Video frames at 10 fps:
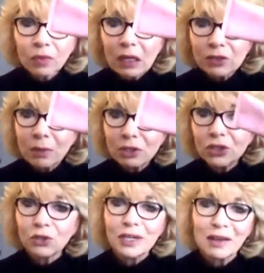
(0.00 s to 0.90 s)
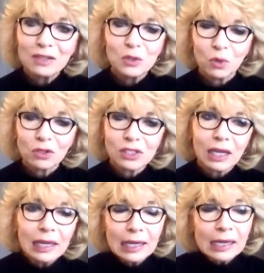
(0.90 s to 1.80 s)
So I'm going to show you how this works.
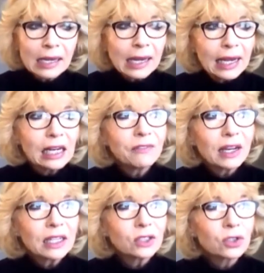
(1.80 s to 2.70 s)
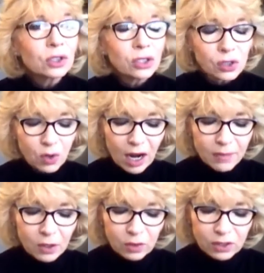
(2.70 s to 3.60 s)
And if I could describe
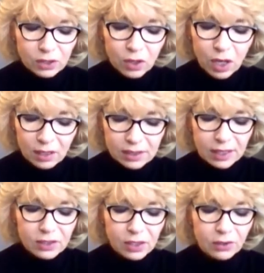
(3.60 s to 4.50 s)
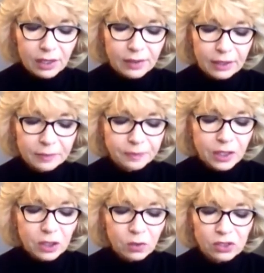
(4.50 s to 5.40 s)
the crystal oxides that are in there
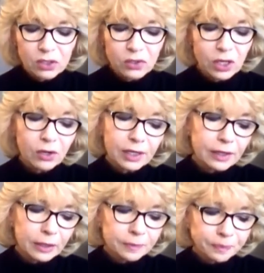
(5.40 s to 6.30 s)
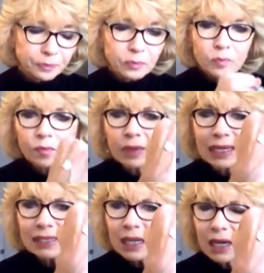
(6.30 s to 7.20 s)
and the crystals that are in there,
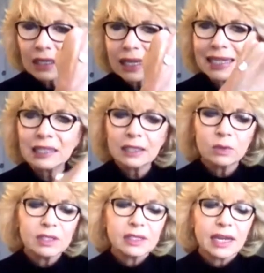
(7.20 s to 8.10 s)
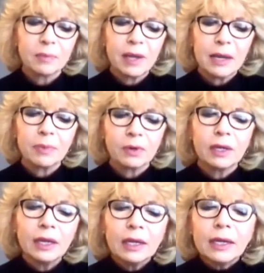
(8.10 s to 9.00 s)
it's kind of like liquid sandpaper.
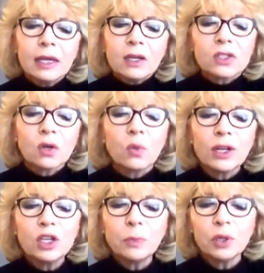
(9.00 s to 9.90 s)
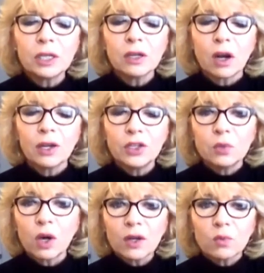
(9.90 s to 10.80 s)
So when you put it on, you
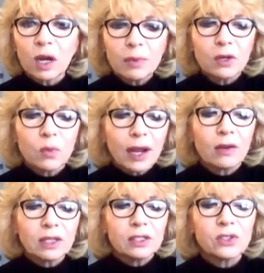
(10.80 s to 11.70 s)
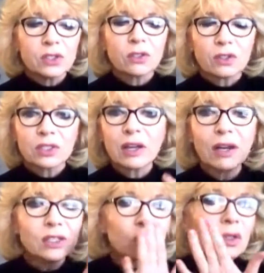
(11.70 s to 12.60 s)
want to rub it around in circles. Now I do